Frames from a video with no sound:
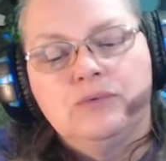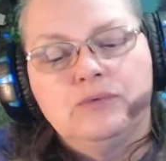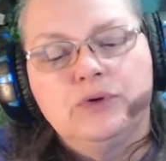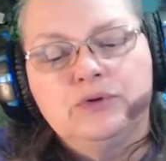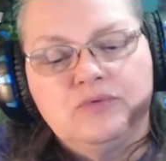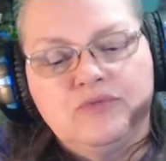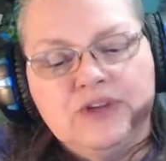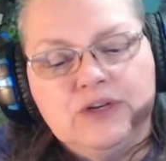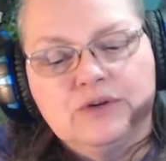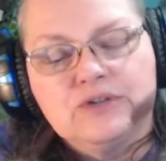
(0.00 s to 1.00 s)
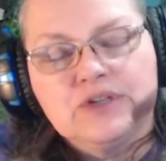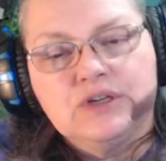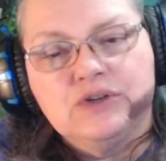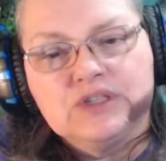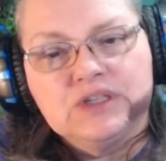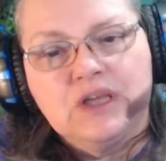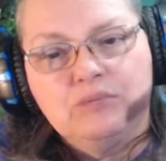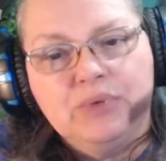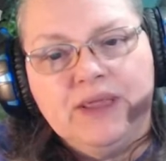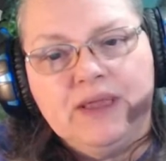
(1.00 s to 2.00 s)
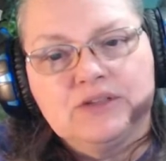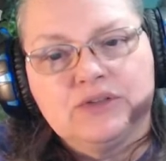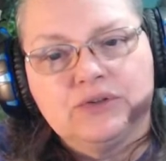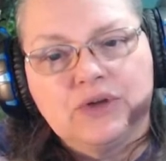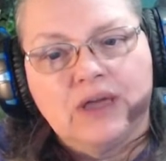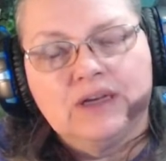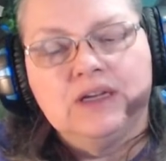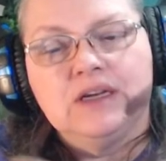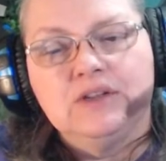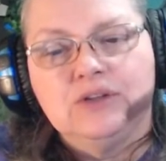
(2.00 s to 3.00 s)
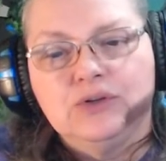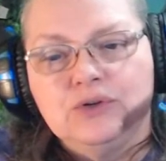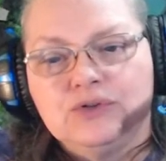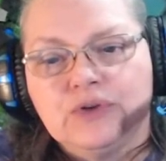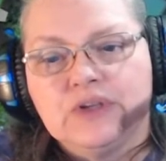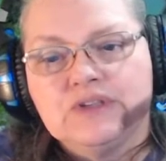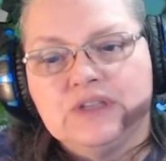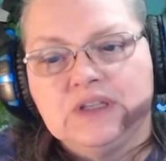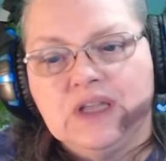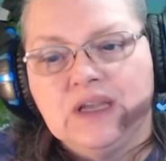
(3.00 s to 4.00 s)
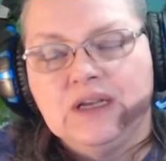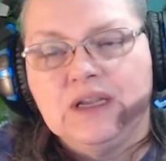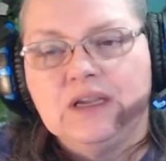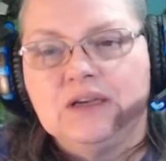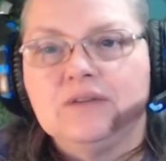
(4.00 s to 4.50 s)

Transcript: root feeders and your stem plants are not getting the nutrients that they need.